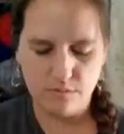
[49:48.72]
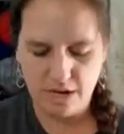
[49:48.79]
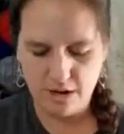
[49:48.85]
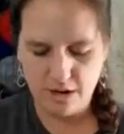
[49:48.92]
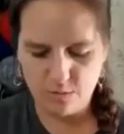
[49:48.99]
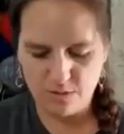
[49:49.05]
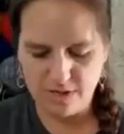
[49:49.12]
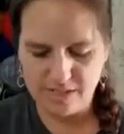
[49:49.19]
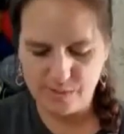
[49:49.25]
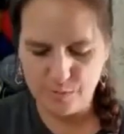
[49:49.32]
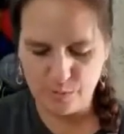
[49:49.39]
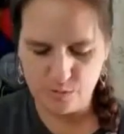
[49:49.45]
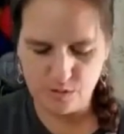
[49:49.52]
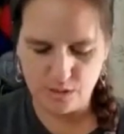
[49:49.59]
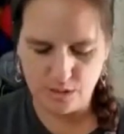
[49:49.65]
I heard we're not
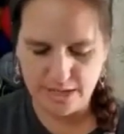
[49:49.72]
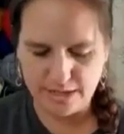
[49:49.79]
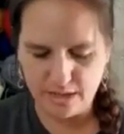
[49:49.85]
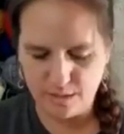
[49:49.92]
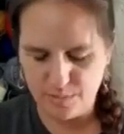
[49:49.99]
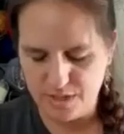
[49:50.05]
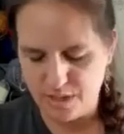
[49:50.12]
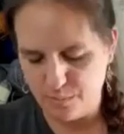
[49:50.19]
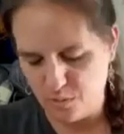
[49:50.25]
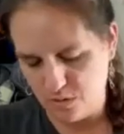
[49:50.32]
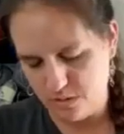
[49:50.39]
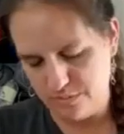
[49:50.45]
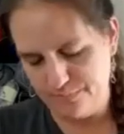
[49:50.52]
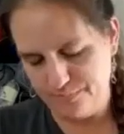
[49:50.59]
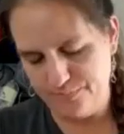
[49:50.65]
supposed to like them
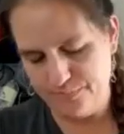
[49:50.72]
anymore.